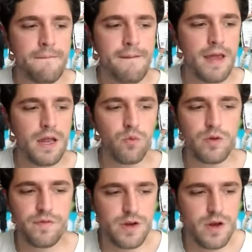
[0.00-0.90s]
And
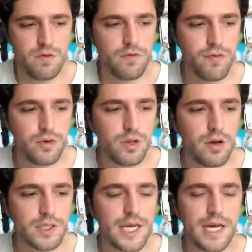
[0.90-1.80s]
we've known for a
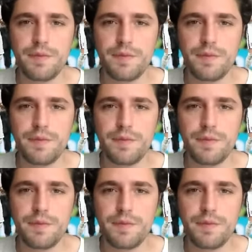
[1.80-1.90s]
long time